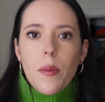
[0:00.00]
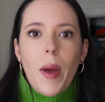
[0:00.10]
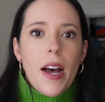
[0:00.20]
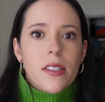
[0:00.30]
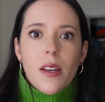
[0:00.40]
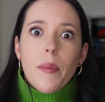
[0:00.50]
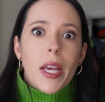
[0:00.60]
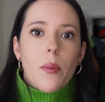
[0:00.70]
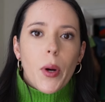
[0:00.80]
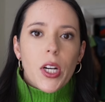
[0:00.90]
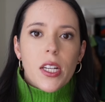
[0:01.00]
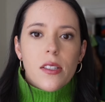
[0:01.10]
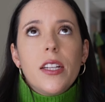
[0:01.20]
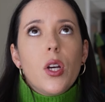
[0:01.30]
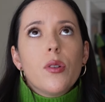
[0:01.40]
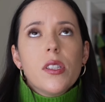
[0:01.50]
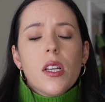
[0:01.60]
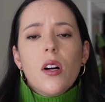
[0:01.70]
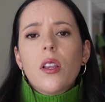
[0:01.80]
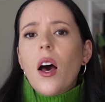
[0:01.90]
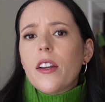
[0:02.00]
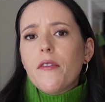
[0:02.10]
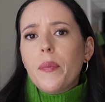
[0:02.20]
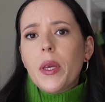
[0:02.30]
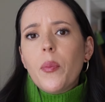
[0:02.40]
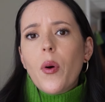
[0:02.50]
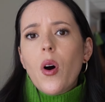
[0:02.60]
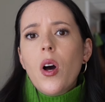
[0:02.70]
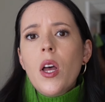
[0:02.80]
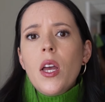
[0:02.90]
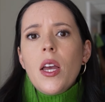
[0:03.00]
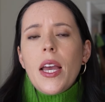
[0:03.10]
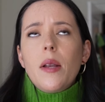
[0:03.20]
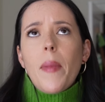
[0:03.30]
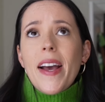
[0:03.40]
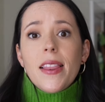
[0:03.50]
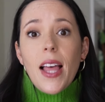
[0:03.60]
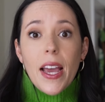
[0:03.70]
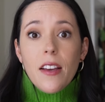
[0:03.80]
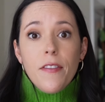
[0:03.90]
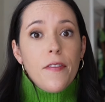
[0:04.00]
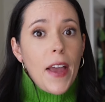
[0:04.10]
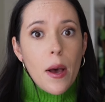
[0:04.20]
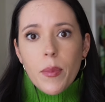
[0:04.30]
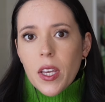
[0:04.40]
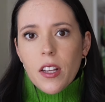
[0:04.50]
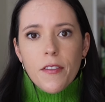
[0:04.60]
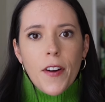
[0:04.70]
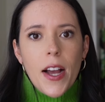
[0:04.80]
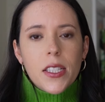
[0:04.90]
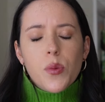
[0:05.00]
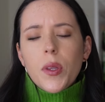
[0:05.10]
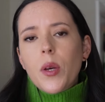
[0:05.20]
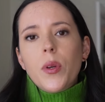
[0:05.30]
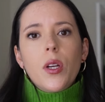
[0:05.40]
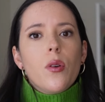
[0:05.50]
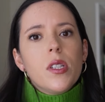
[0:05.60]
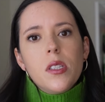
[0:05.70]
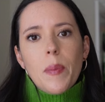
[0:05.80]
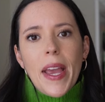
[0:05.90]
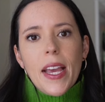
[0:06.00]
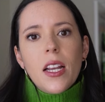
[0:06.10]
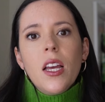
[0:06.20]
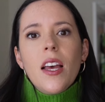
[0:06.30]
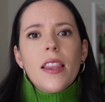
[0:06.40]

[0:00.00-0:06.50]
up as a makeup artist. I noticed that a lot of people in my life, family and friends, when they would go to Spain,